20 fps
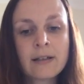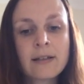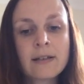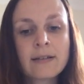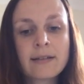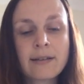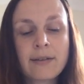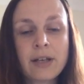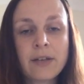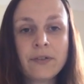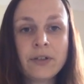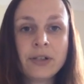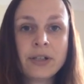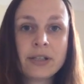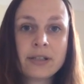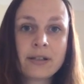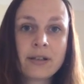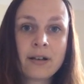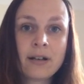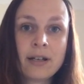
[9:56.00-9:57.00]
So if you
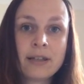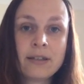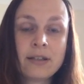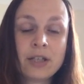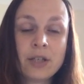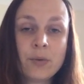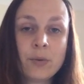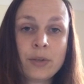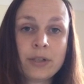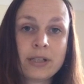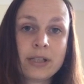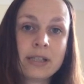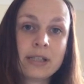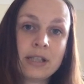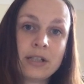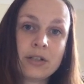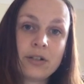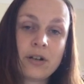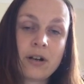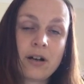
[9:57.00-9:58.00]
decide that you want to
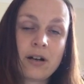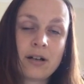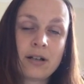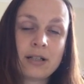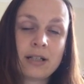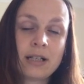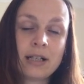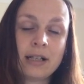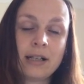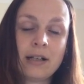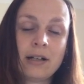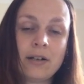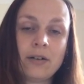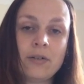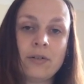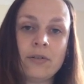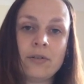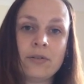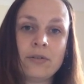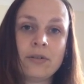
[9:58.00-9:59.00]
stitch your Hardanger
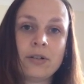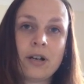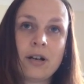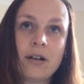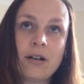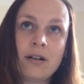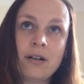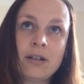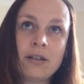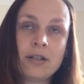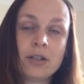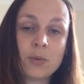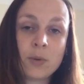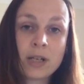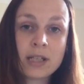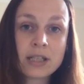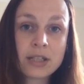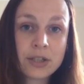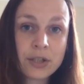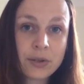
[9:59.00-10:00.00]
on either
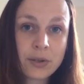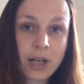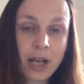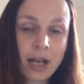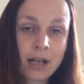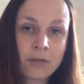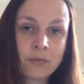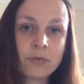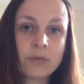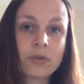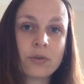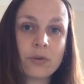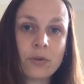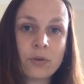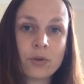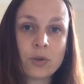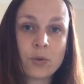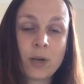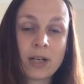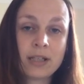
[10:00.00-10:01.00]
22 count
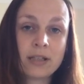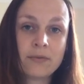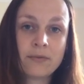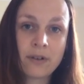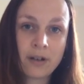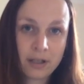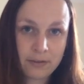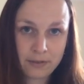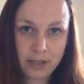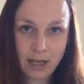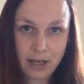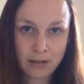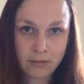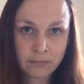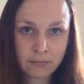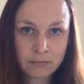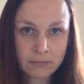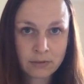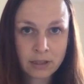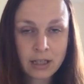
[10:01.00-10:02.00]
or 25
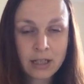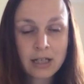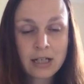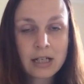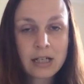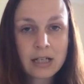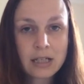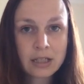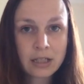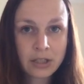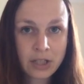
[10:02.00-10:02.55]
count, The